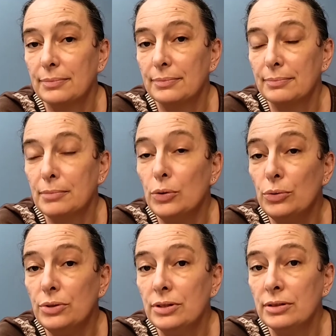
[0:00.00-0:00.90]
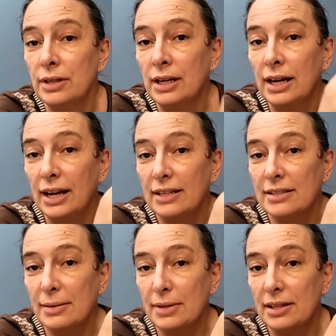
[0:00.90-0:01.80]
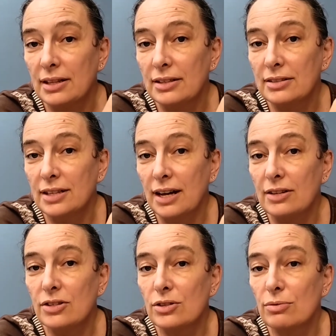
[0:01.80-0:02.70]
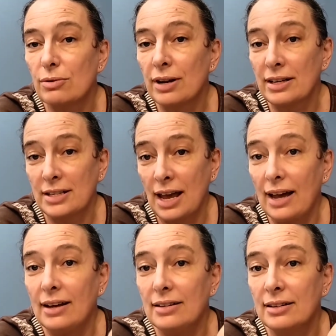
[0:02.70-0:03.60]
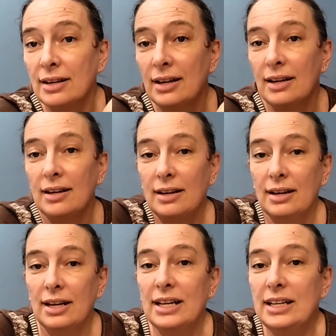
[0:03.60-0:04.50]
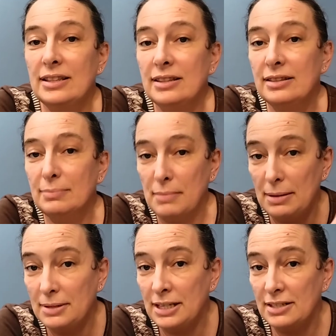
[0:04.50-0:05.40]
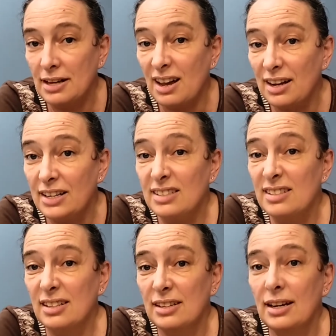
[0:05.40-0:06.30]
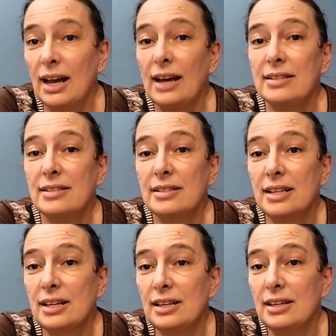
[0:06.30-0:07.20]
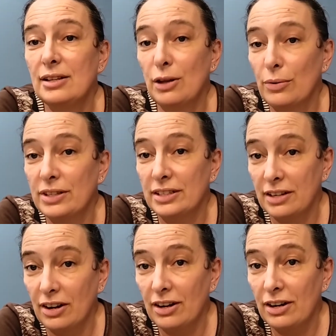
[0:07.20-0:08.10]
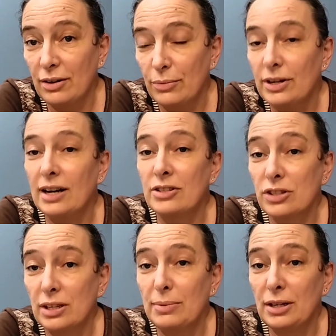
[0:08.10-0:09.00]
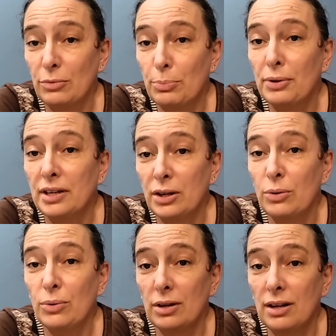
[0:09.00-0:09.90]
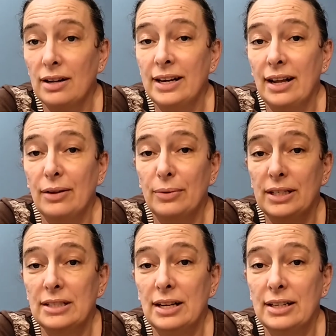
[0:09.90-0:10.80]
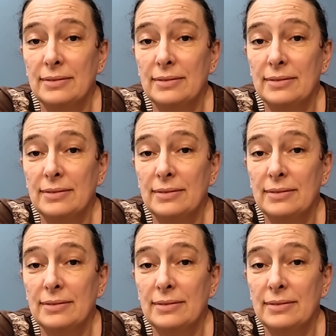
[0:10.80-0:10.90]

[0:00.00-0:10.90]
moon and some of the little dots through his hat in maybe his eyes as the glow-in-the-dark would actually be pretty cool on Halloween night.